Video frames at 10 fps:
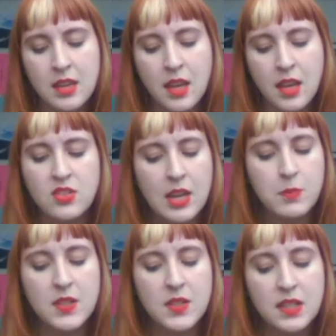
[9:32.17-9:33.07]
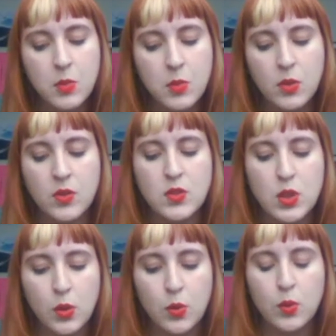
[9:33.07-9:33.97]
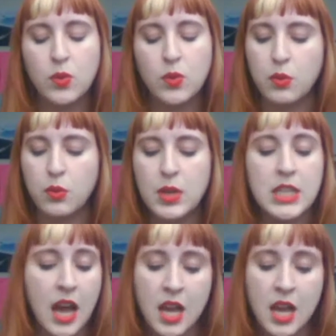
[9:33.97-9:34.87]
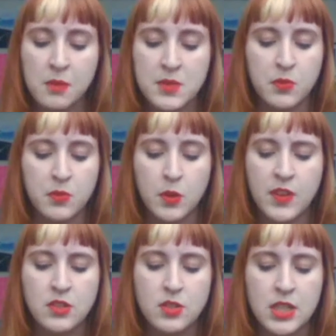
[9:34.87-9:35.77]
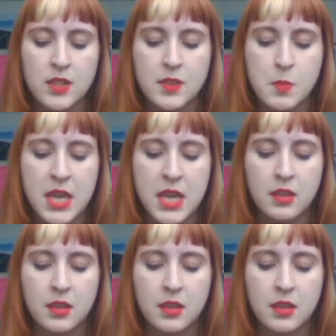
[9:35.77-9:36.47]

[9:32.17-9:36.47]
I shape the syllables 2-3 times before venturing to speak.